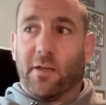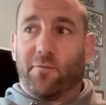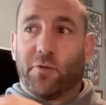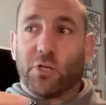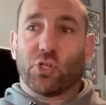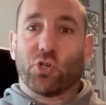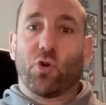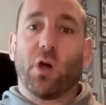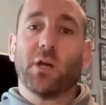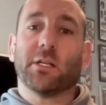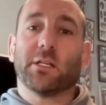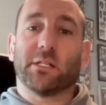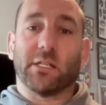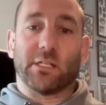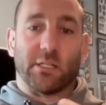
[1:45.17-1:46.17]
If you're trying
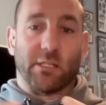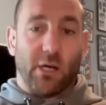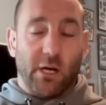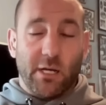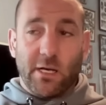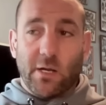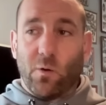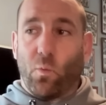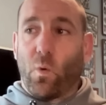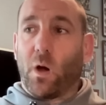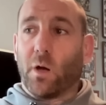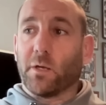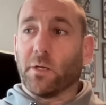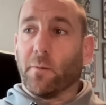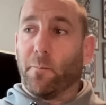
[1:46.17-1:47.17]
to design it
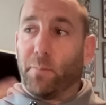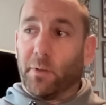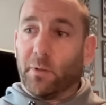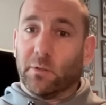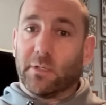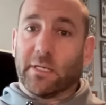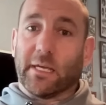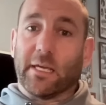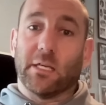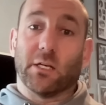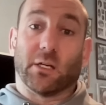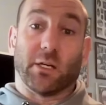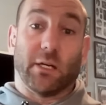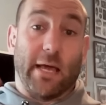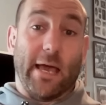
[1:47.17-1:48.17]
while you're building it,
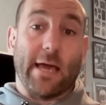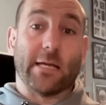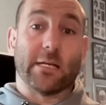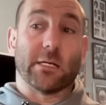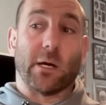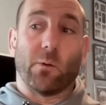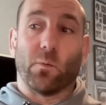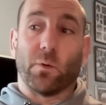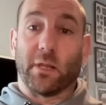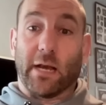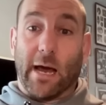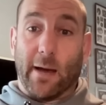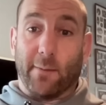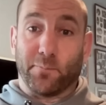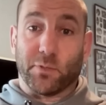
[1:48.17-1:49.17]
you're going to end up with an
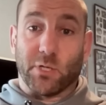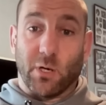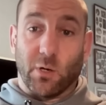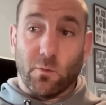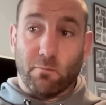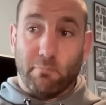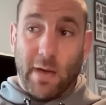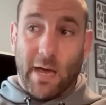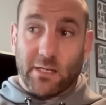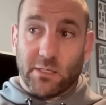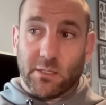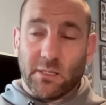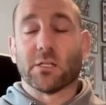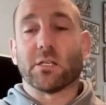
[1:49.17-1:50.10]
absolute mess.